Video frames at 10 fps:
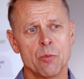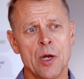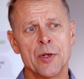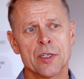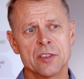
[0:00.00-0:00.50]

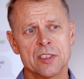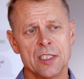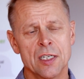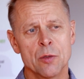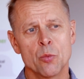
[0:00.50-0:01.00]
where we
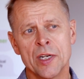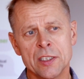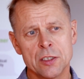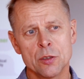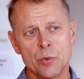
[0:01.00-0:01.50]
consider when
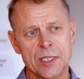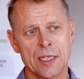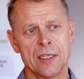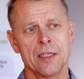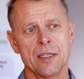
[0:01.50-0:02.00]
should we
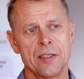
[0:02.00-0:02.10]
get